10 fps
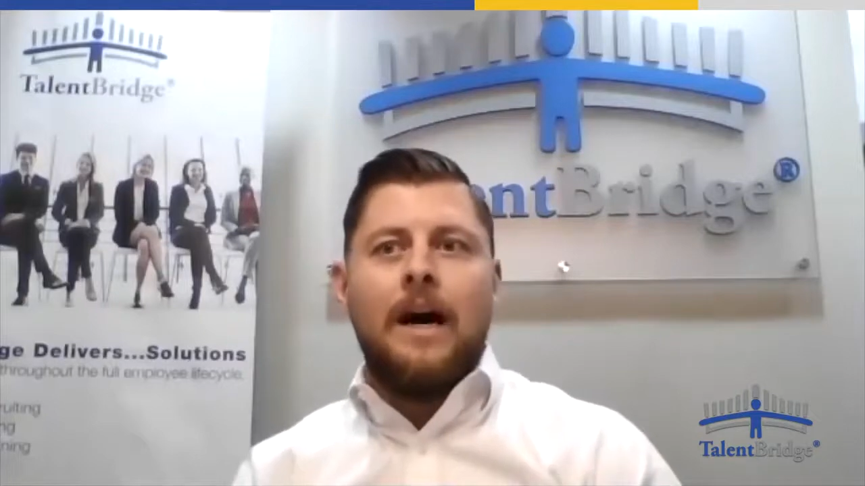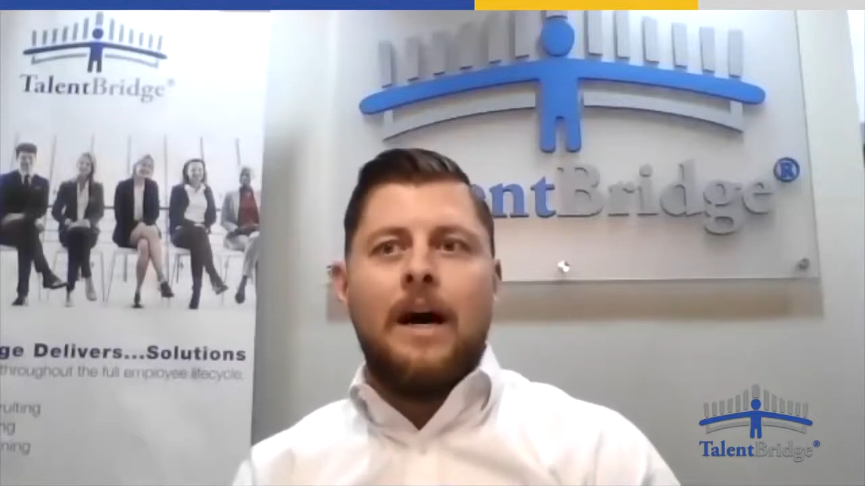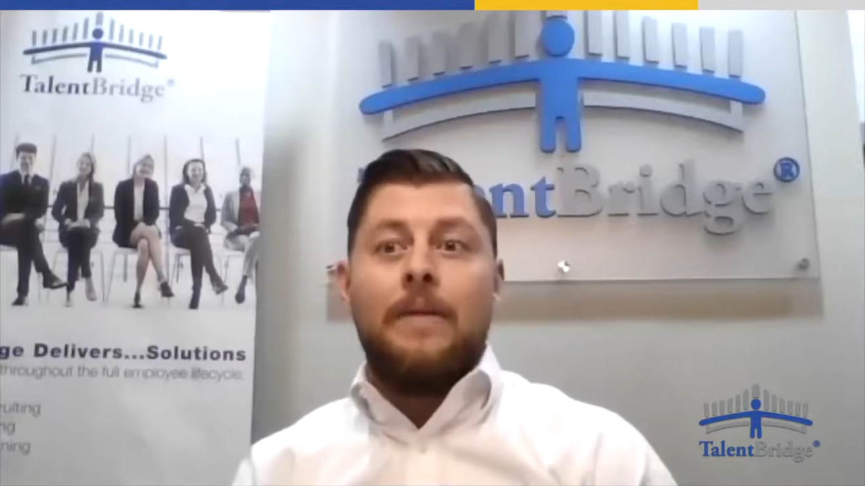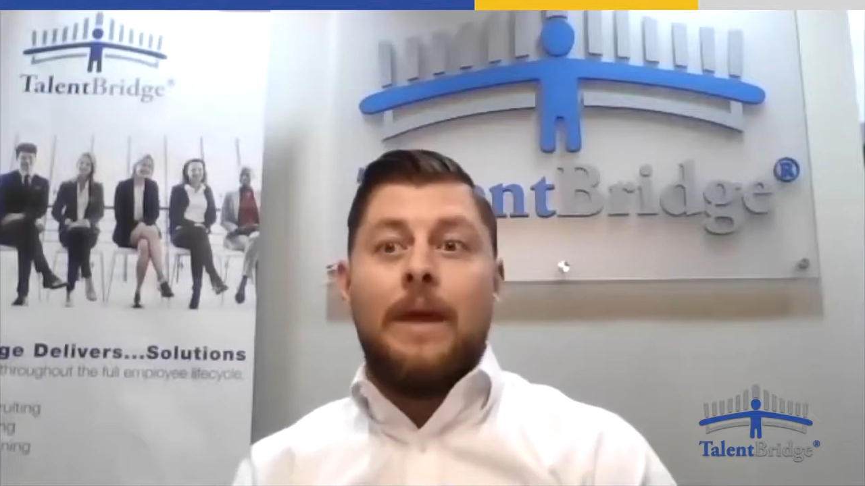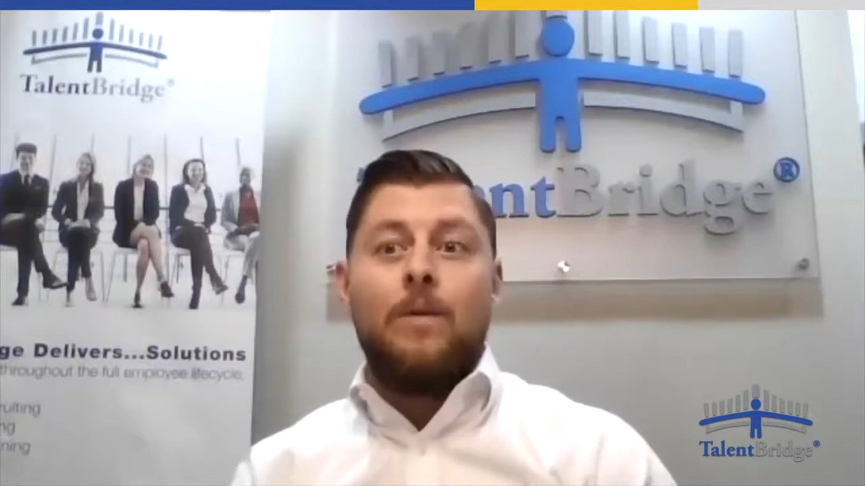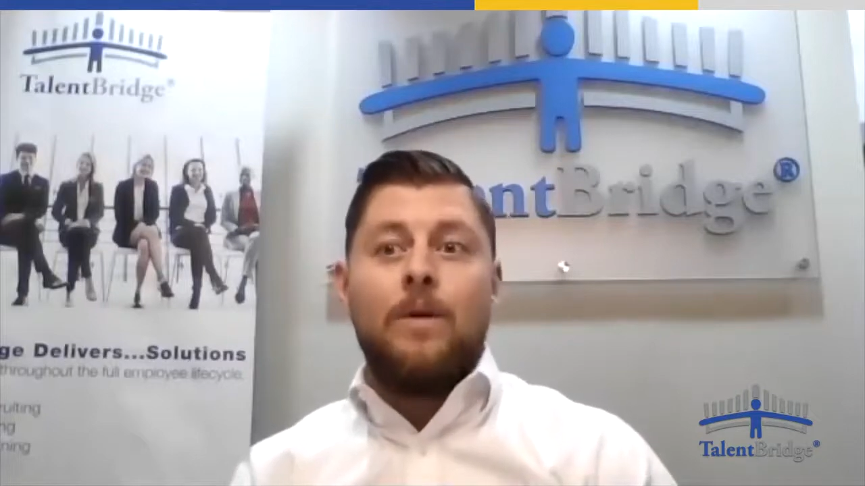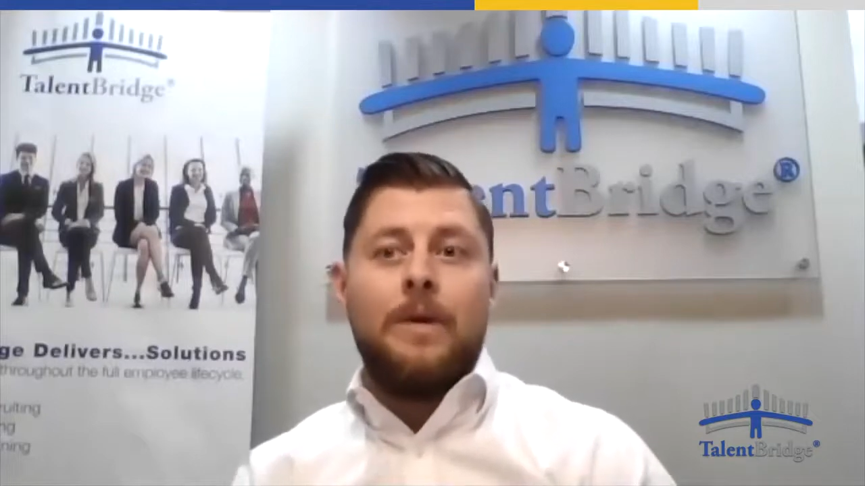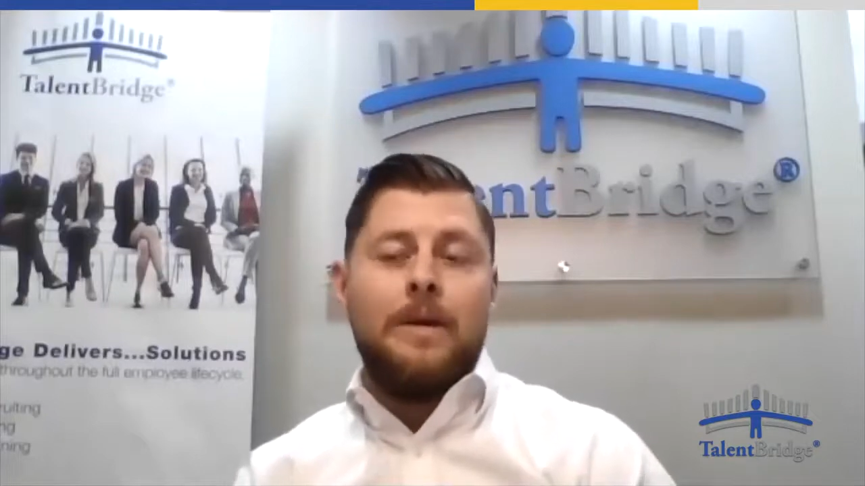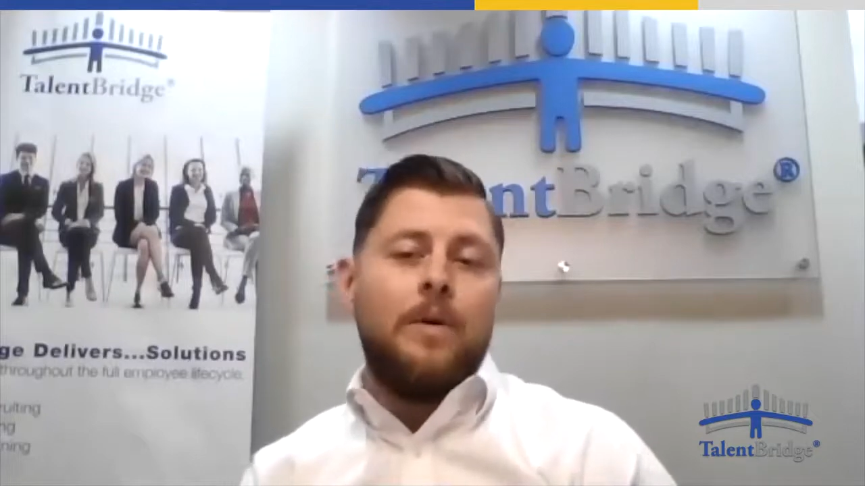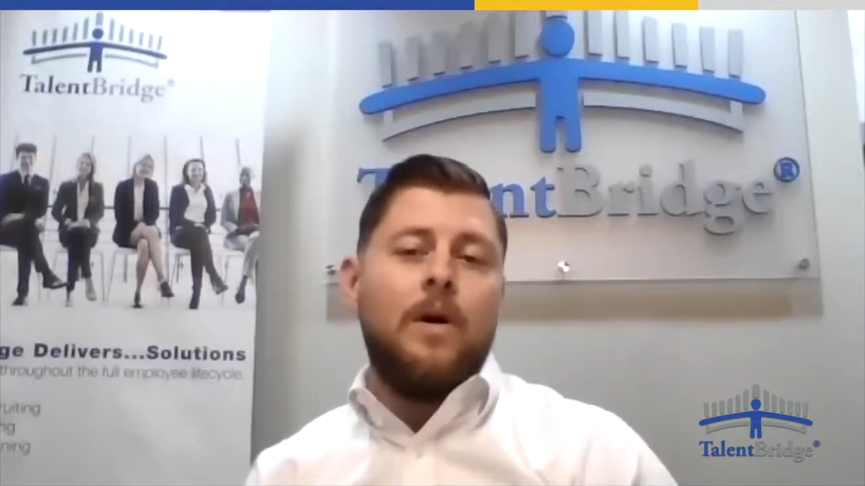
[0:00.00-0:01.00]
uh, they want to
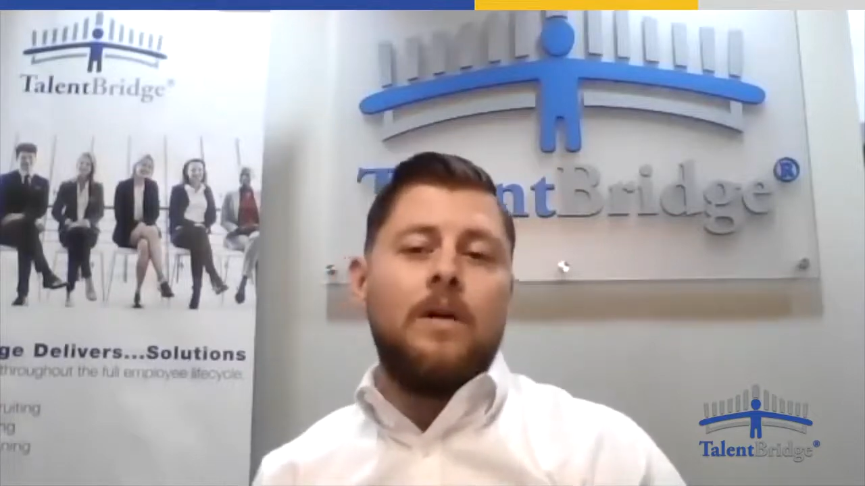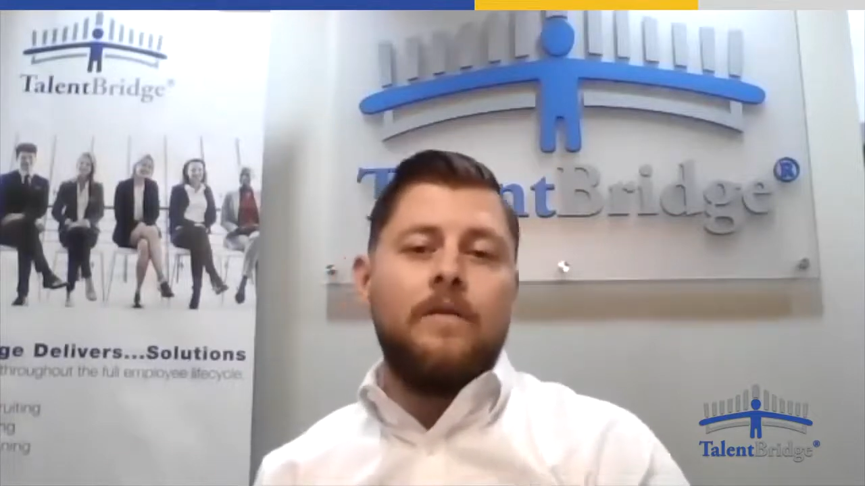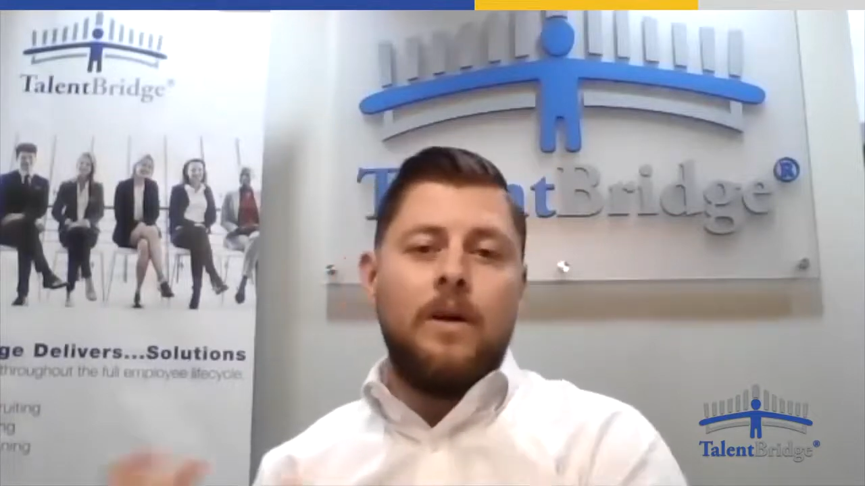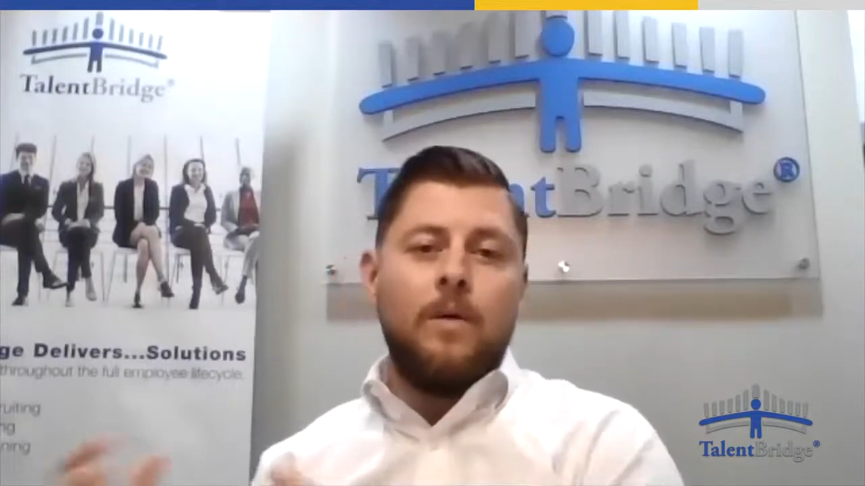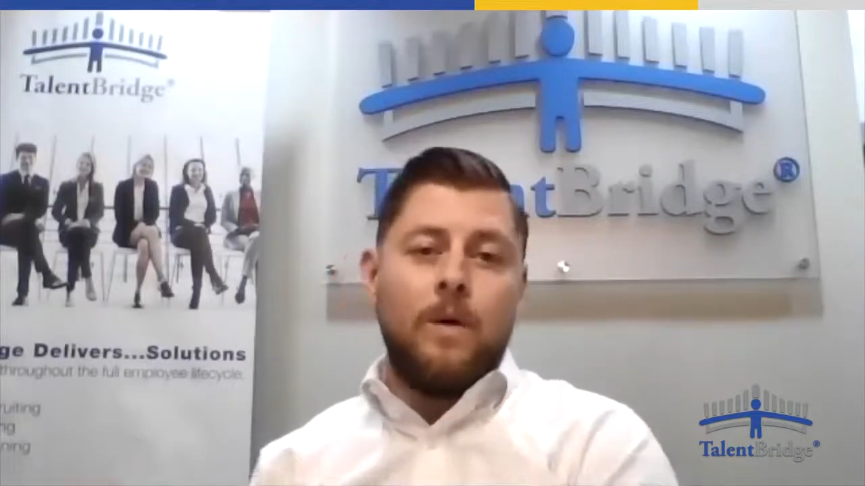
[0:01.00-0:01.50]
be a part of in an